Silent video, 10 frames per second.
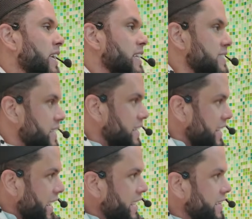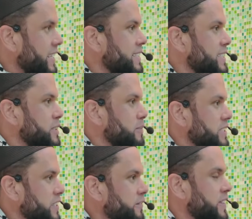It's the land that is
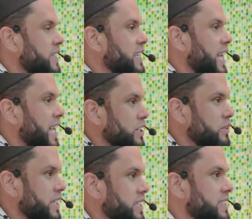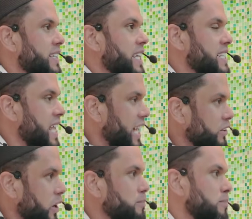specifically allocated as
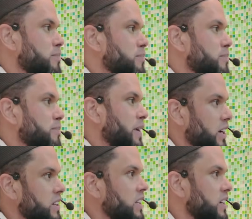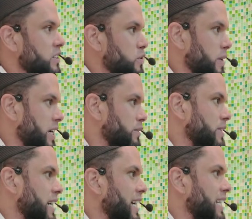Haram by Allah subhanahu wa
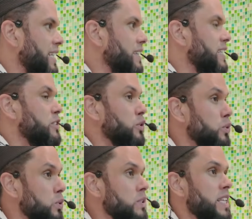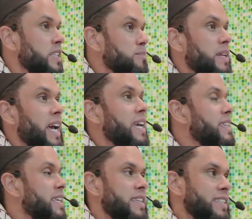ta'ala. There's rules that apply
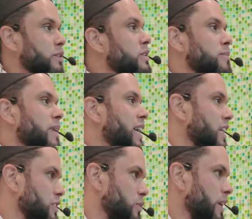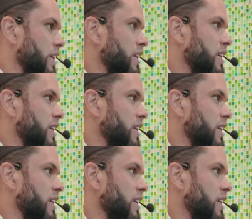there that don't apply elsewhere.